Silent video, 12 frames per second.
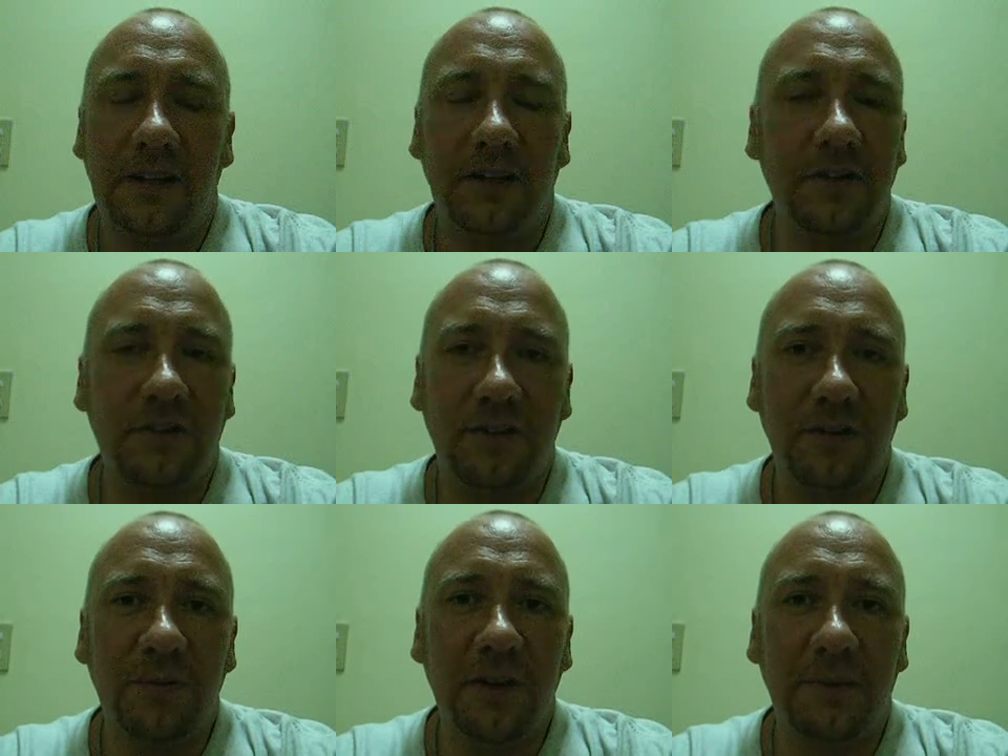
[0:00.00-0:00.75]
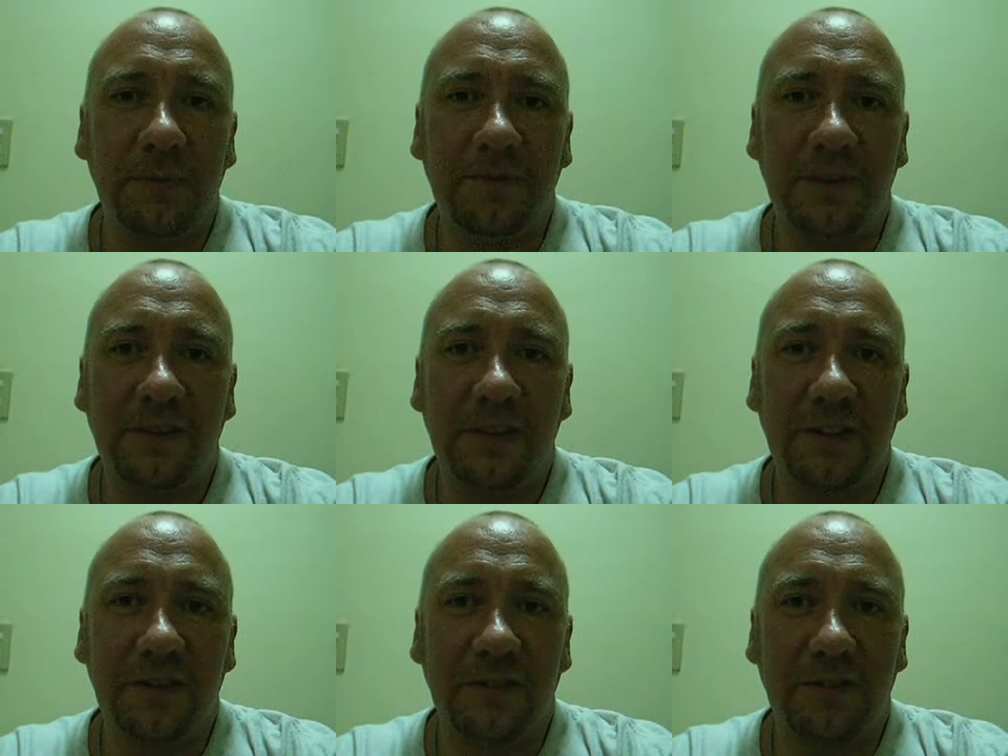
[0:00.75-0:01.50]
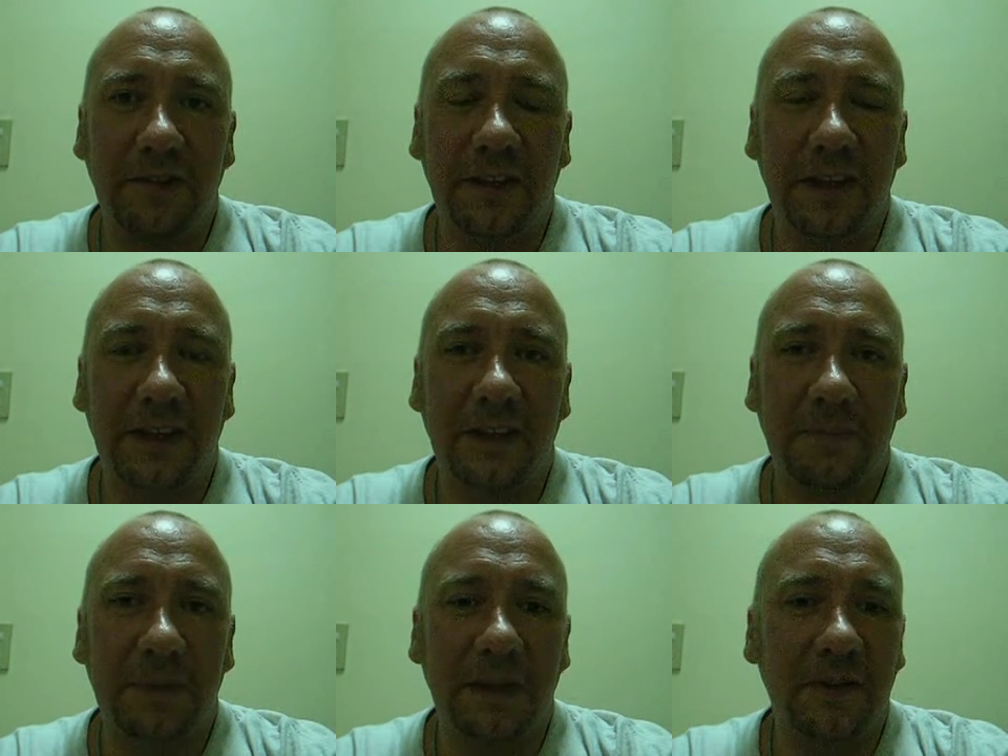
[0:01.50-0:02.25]
you should all come and visit Costa Rica
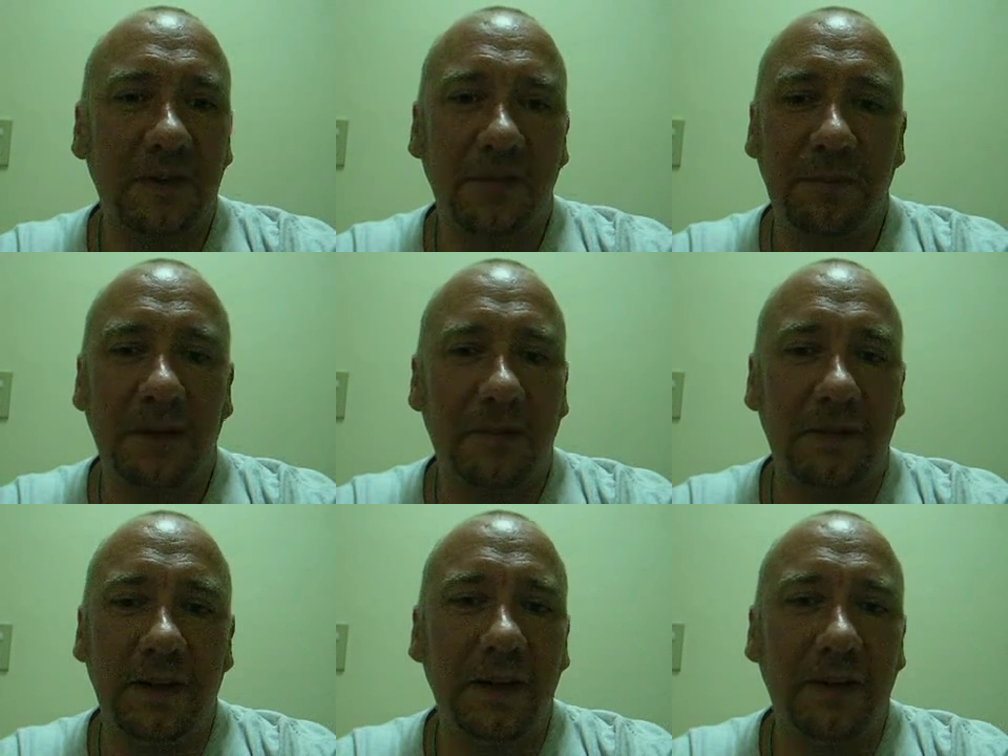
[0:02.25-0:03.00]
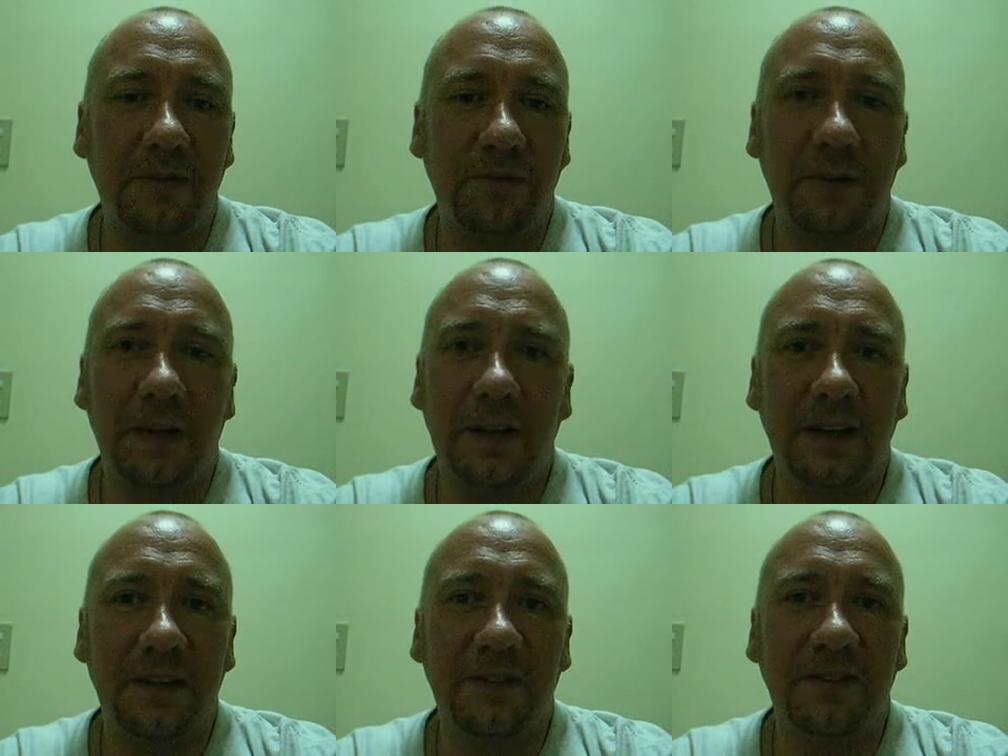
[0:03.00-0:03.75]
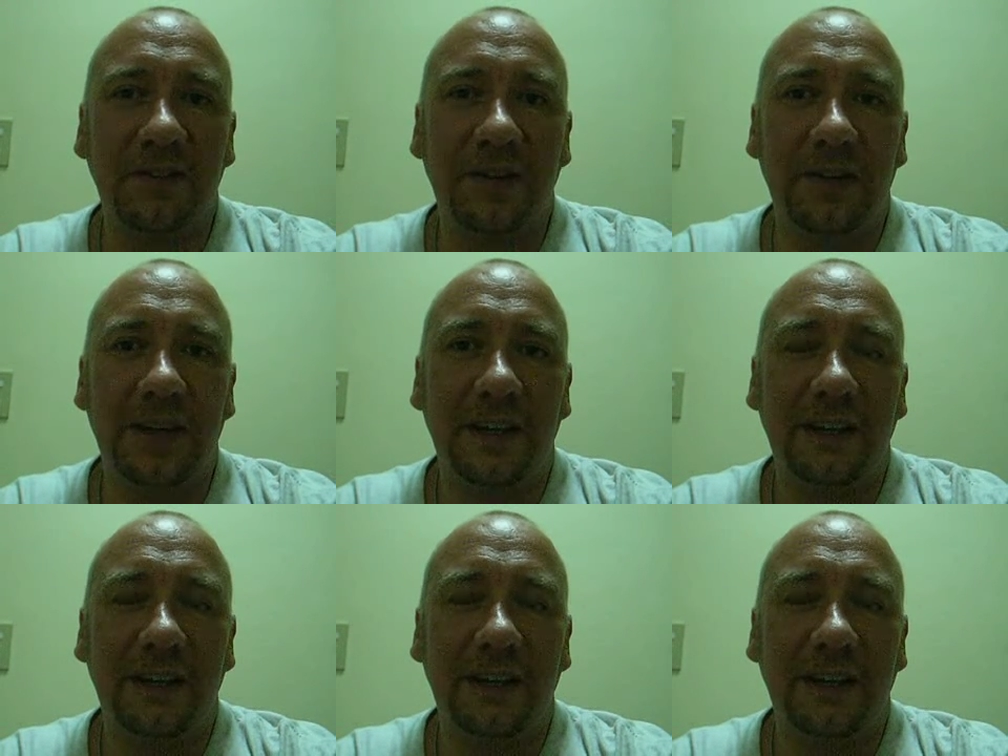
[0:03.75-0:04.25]
because my videos really don't show it.